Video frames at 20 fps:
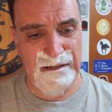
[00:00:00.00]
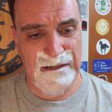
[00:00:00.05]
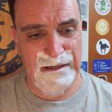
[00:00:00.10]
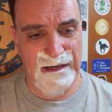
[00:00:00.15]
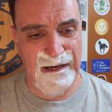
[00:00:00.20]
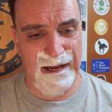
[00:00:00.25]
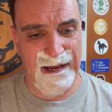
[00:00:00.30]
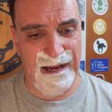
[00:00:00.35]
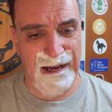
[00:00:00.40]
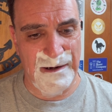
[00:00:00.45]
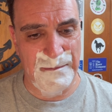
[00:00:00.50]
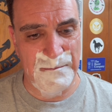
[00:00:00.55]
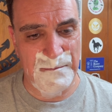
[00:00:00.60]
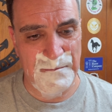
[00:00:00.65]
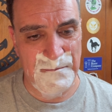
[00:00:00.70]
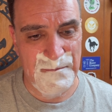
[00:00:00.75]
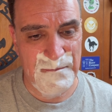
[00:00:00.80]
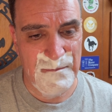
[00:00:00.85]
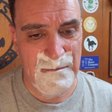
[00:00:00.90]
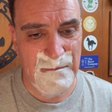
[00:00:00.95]

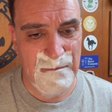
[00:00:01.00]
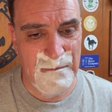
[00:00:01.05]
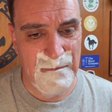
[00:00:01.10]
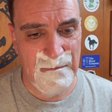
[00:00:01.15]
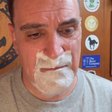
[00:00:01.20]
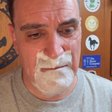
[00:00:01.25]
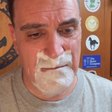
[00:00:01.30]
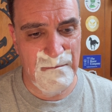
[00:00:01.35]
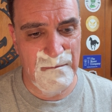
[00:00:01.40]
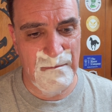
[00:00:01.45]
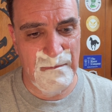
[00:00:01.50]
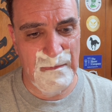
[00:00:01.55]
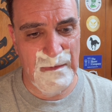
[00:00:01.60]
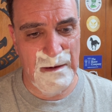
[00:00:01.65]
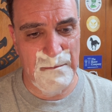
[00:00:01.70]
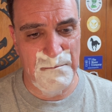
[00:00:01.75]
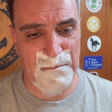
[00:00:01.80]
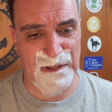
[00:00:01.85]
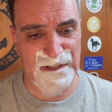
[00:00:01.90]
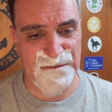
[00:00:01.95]
Um,
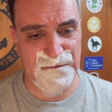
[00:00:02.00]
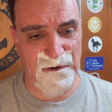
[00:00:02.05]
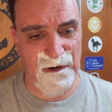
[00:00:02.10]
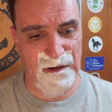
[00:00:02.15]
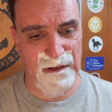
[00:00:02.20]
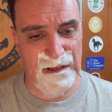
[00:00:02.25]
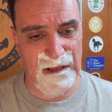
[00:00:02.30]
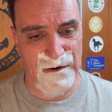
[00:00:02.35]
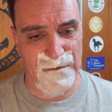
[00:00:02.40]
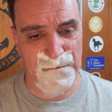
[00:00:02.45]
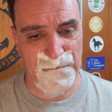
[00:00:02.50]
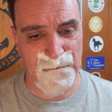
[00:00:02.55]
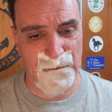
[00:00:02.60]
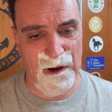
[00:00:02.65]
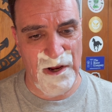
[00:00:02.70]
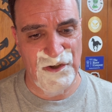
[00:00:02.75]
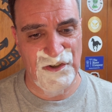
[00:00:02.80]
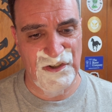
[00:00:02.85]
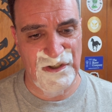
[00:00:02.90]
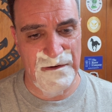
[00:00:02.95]
but it's very you know,
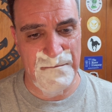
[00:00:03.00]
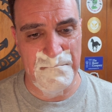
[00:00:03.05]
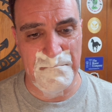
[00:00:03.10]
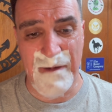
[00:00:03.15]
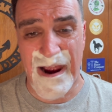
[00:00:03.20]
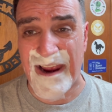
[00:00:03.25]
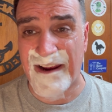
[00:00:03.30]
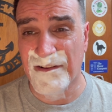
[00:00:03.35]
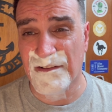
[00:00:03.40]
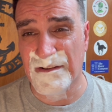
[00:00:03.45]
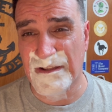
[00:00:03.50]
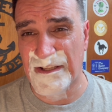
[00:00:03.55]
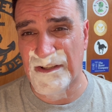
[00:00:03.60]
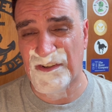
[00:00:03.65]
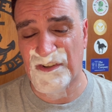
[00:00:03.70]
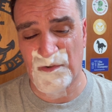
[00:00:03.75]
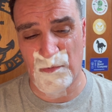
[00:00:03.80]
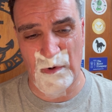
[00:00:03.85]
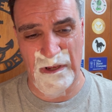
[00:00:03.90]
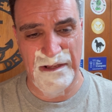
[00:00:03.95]
fresh and mildly
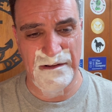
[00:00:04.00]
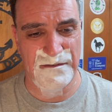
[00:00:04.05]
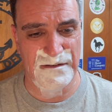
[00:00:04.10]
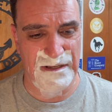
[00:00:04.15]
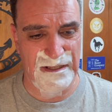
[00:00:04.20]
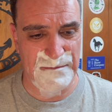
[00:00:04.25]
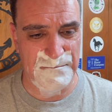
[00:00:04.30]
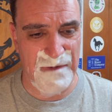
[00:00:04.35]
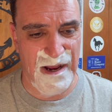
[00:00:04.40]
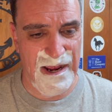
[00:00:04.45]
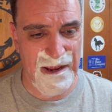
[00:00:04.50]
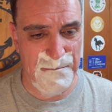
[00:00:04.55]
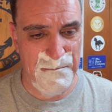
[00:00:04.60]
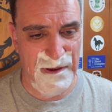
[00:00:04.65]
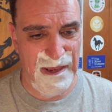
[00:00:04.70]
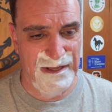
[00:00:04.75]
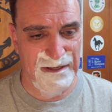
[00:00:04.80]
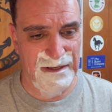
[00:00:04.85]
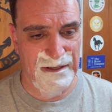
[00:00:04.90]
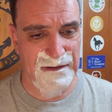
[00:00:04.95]
sweet, in my
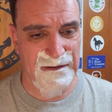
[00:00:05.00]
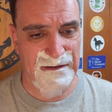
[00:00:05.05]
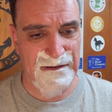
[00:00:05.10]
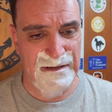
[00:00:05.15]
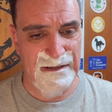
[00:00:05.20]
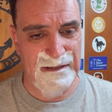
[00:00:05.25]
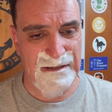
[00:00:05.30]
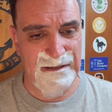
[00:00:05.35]
opinion.